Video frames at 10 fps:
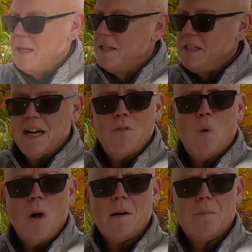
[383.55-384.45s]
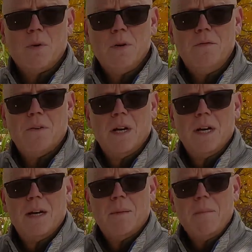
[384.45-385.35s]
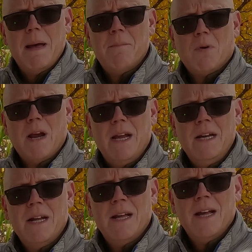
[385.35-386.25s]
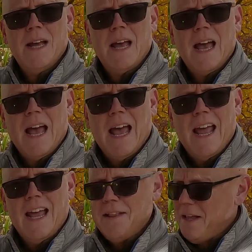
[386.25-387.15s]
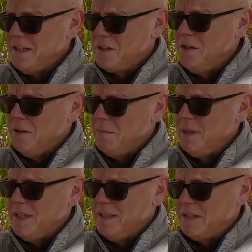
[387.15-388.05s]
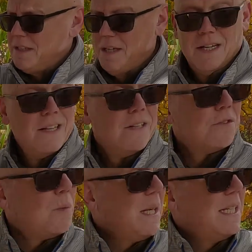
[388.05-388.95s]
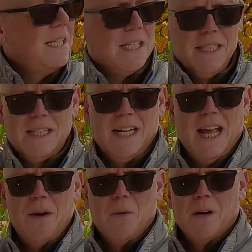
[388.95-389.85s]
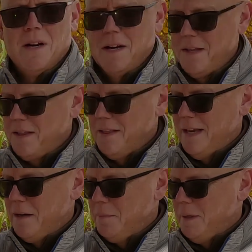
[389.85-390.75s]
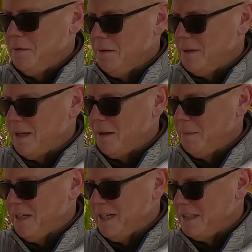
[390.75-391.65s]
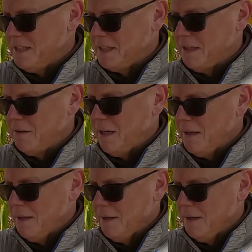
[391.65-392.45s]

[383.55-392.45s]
These have a waterproof membrane, and that's good because there's wet days like today where that'll be necessary.